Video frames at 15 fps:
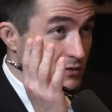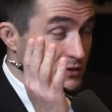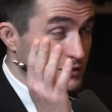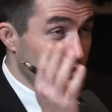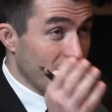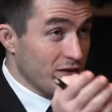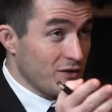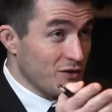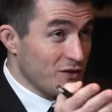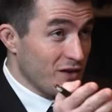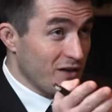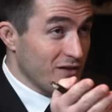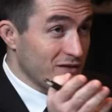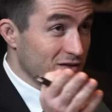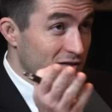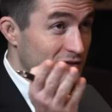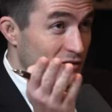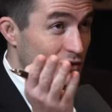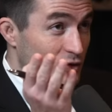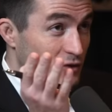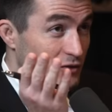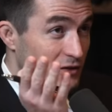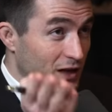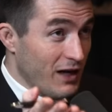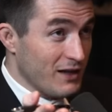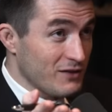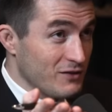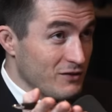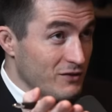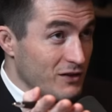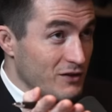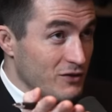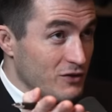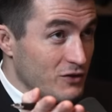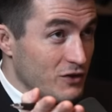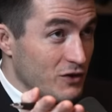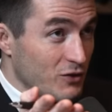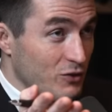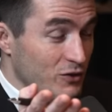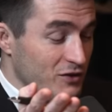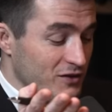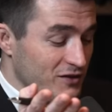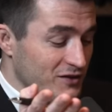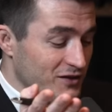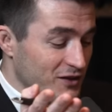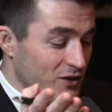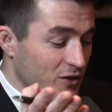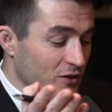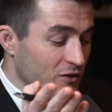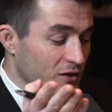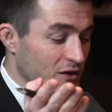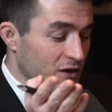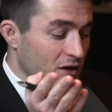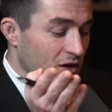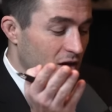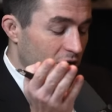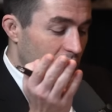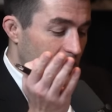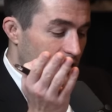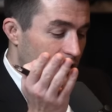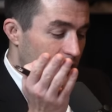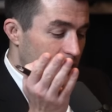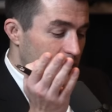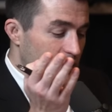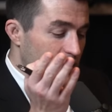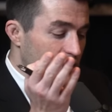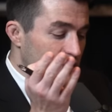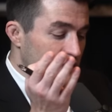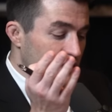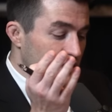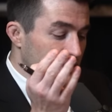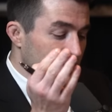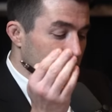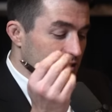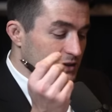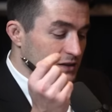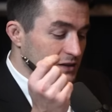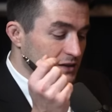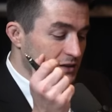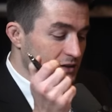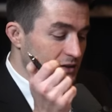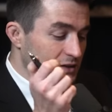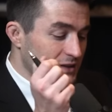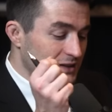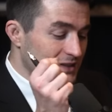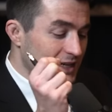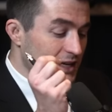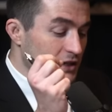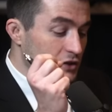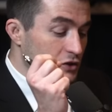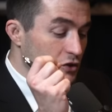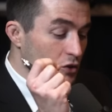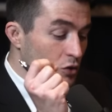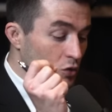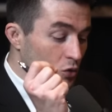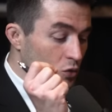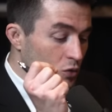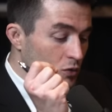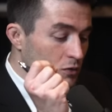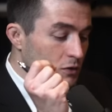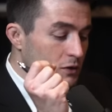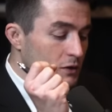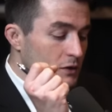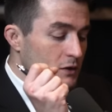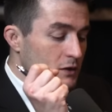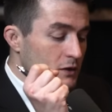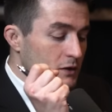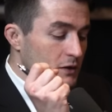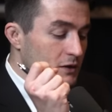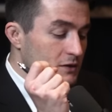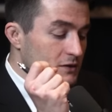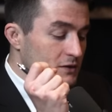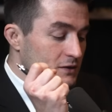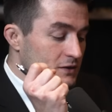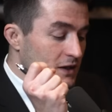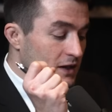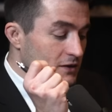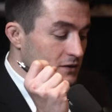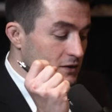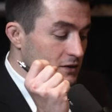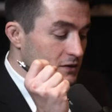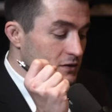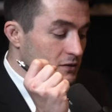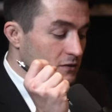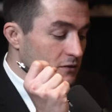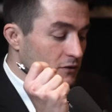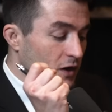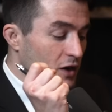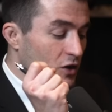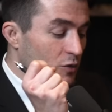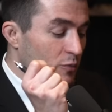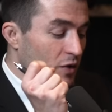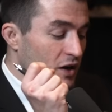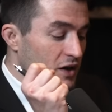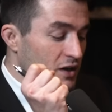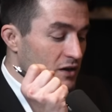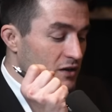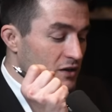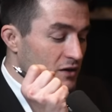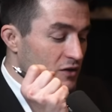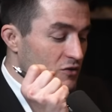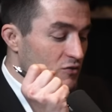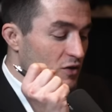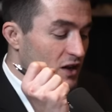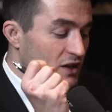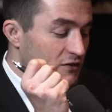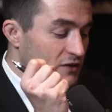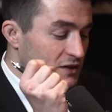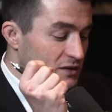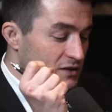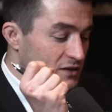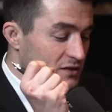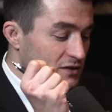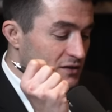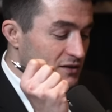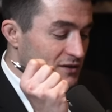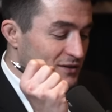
sad to say, is your last letter to shareholders and CEO. And you said that day two is stasis, followed by irrelevance,